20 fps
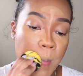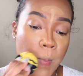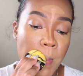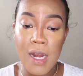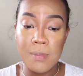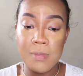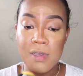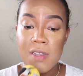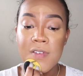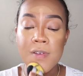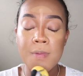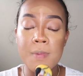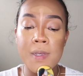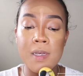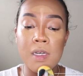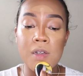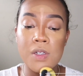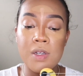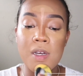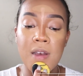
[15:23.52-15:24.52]
I'm leaving
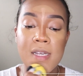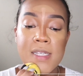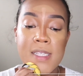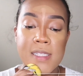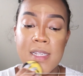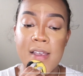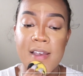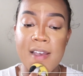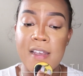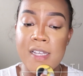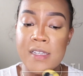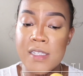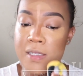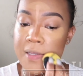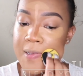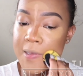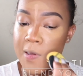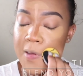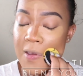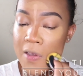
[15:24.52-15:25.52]
my under eyes
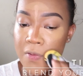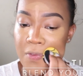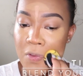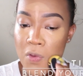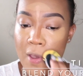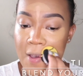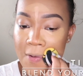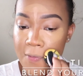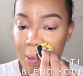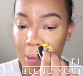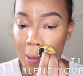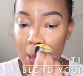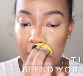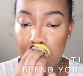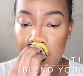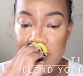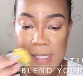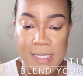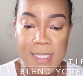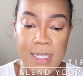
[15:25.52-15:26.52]
last. If you haven't heard
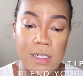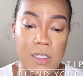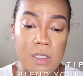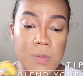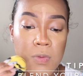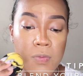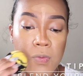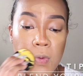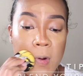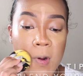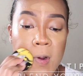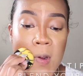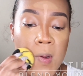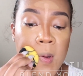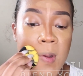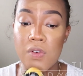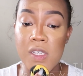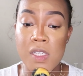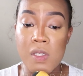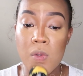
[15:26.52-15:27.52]
me say this before,
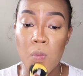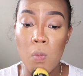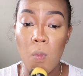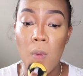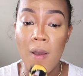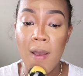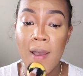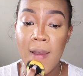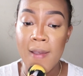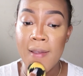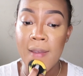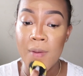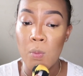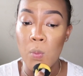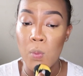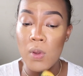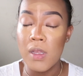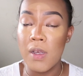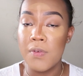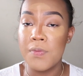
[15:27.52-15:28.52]
the reason why
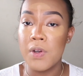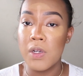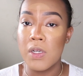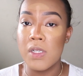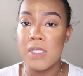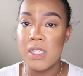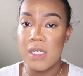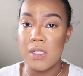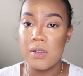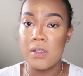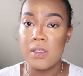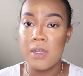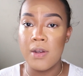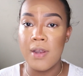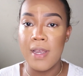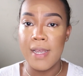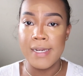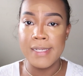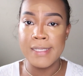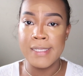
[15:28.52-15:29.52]
we left our concealer there
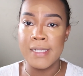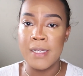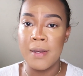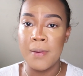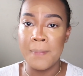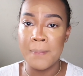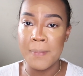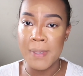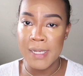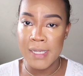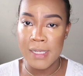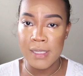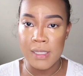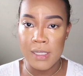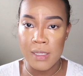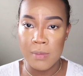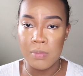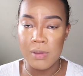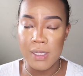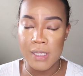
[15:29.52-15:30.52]
and didn't
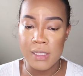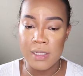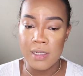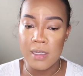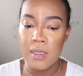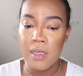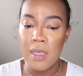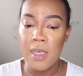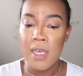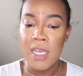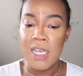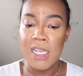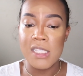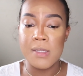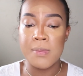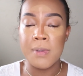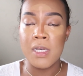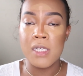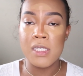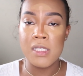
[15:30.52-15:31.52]
immediately blend it is
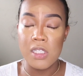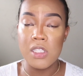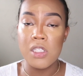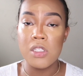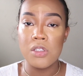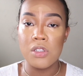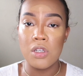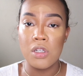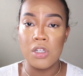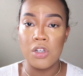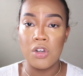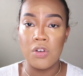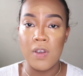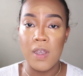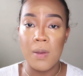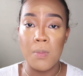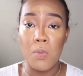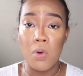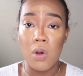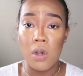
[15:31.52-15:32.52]
because this is going to
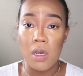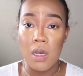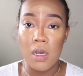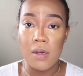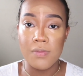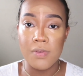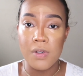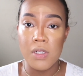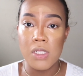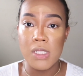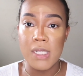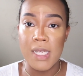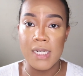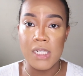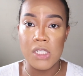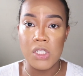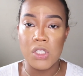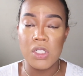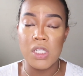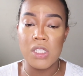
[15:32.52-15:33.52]
create more coverage and
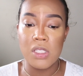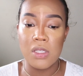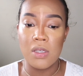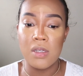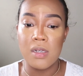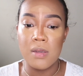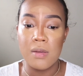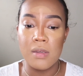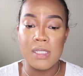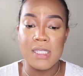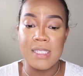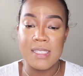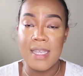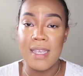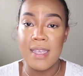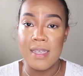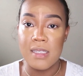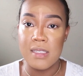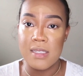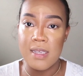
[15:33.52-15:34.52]
it's just going to
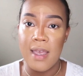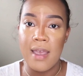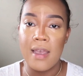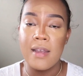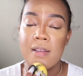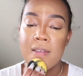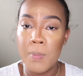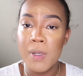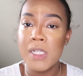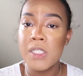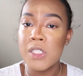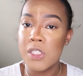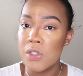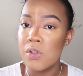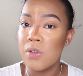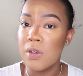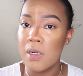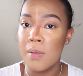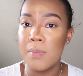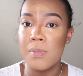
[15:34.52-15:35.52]
stay intact, but it's still
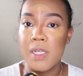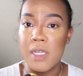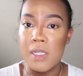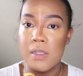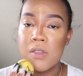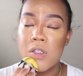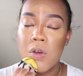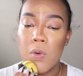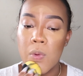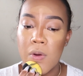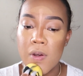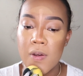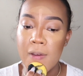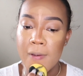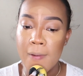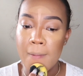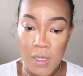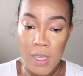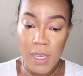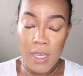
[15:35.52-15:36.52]
going to blend, don't
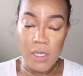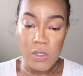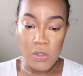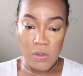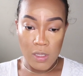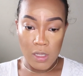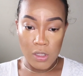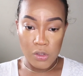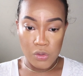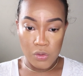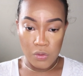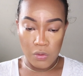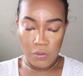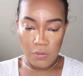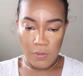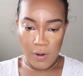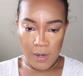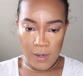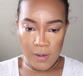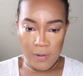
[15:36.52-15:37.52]
worry. Okay, so that looks
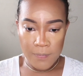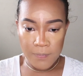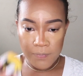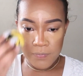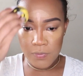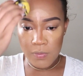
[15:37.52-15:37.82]
great.